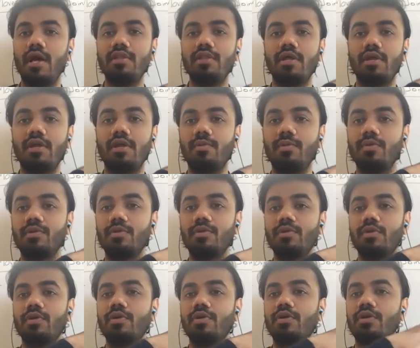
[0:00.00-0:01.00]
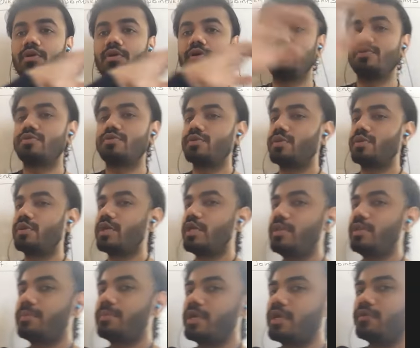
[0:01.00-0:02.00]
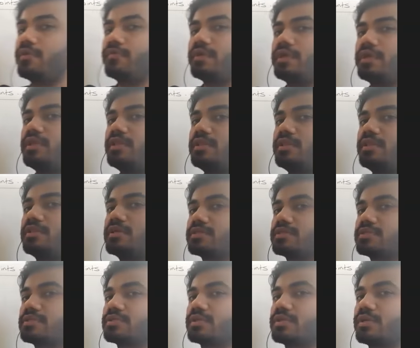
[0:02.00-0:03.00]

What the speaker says: other bone. So in between this